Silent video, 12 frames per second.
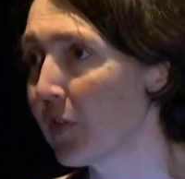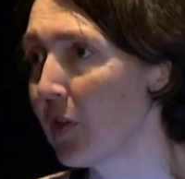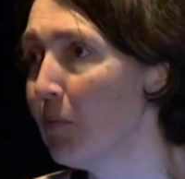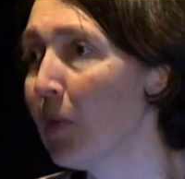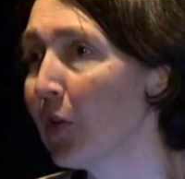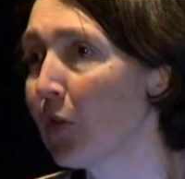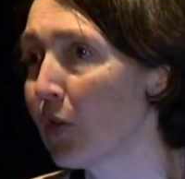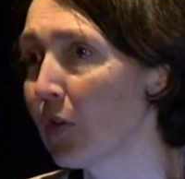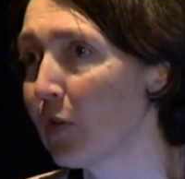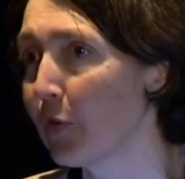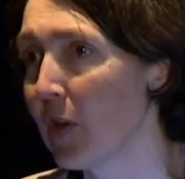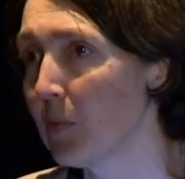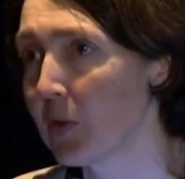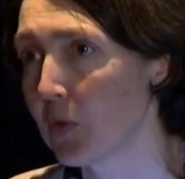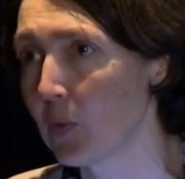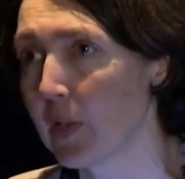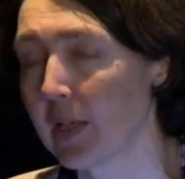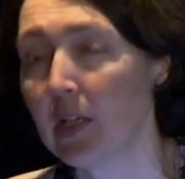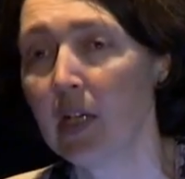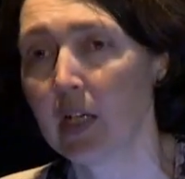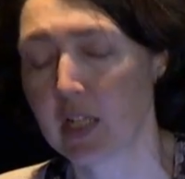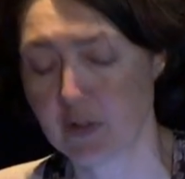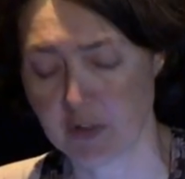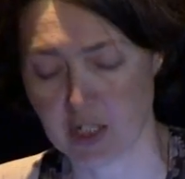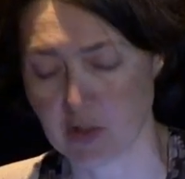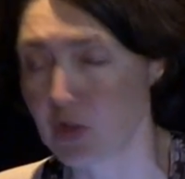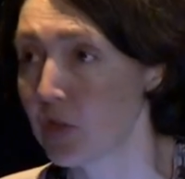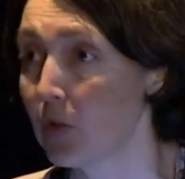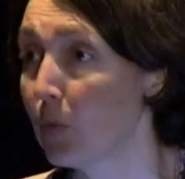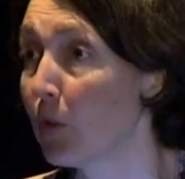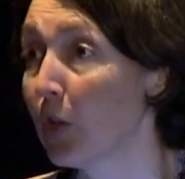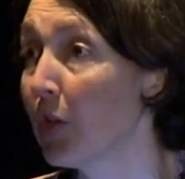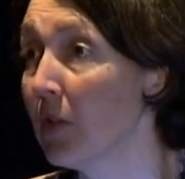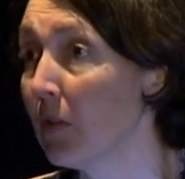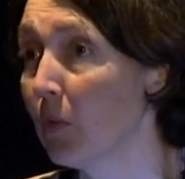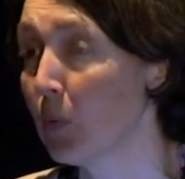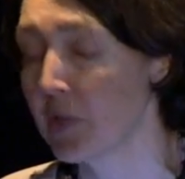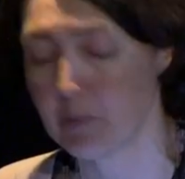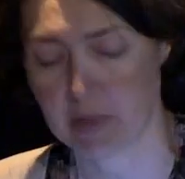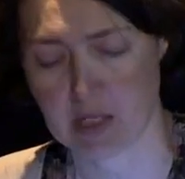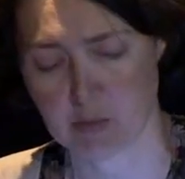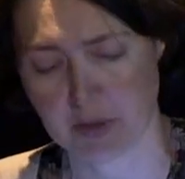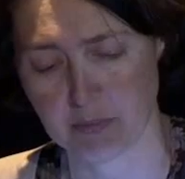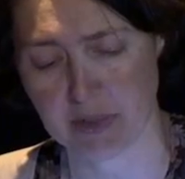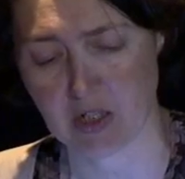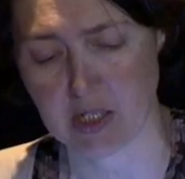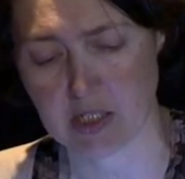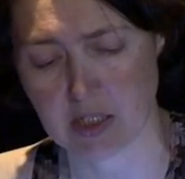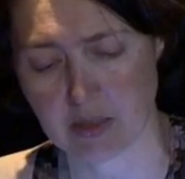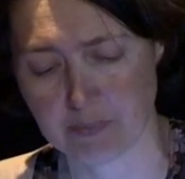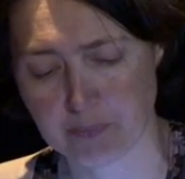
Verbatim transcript: So most of the farmers we're giving it to couldn't, wouldn't be able to buy it.